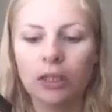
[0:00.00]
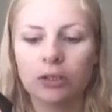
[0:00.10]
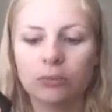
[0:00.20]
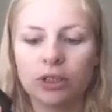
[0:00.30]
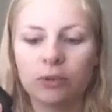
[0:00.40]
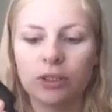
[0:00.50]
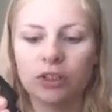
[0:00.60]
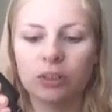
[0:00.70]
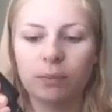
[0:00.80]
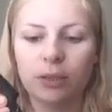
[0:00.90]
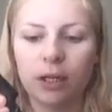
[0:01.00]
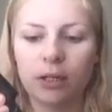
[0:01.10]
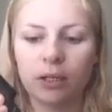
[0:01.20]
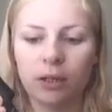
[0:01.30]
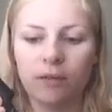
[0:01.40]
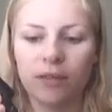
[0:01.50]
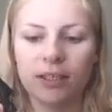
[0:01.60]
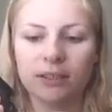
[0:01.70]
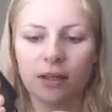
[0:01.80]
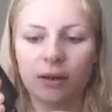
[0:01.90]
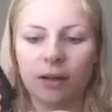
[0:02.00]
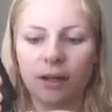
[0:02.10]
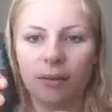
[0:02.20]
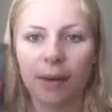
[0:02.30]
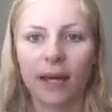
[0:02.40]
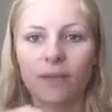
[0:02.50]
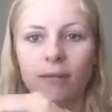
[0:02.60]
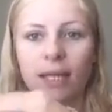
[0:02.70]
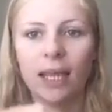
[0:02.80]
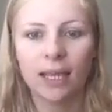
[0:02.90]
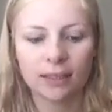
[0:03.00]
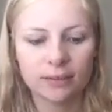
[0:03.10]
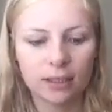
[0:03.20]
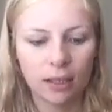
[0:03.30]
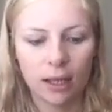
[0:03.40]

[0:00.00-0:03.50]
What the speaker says: So I'm just going to put a little of this on the back of my hand,